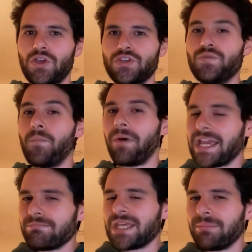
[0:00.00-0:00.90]
you
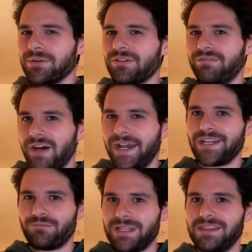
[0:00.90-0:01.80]
might be able to
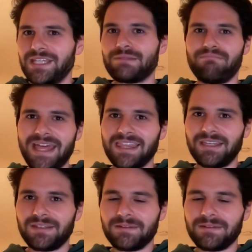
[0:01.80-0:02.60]
find with this method.